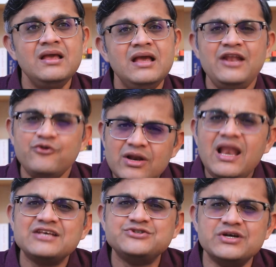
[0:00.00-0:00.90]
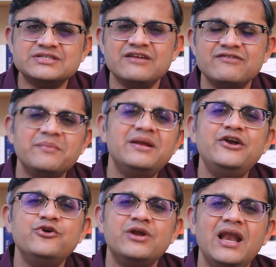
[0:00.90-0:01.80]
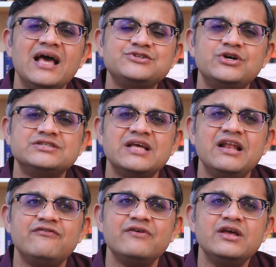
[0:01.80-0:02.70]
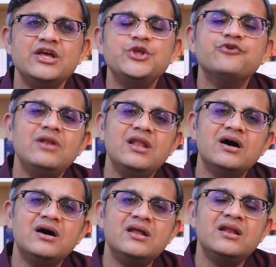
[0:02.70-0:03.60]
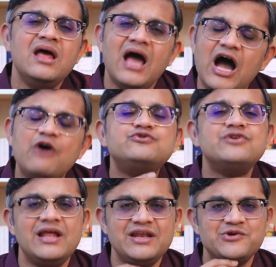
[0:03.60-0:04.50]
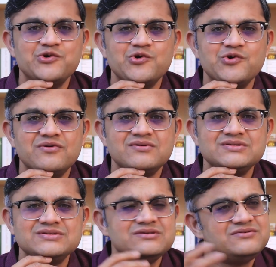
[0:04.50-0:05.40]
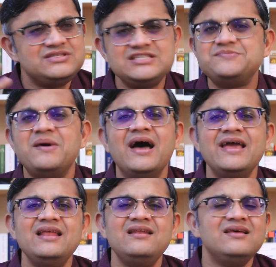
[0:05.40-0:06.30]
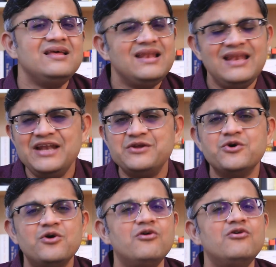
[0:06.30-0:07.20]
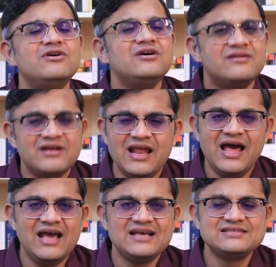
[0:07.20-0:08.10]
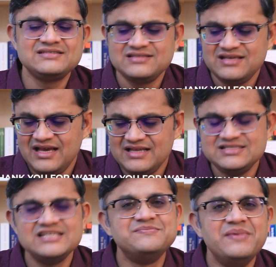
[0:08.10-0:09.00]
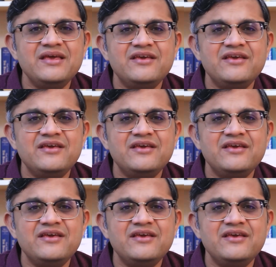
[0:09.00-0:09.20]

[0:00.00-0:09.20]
And you relax yourself. The minute you relax yourself, you will learn how to let go. So just smile, let go, relax, and just be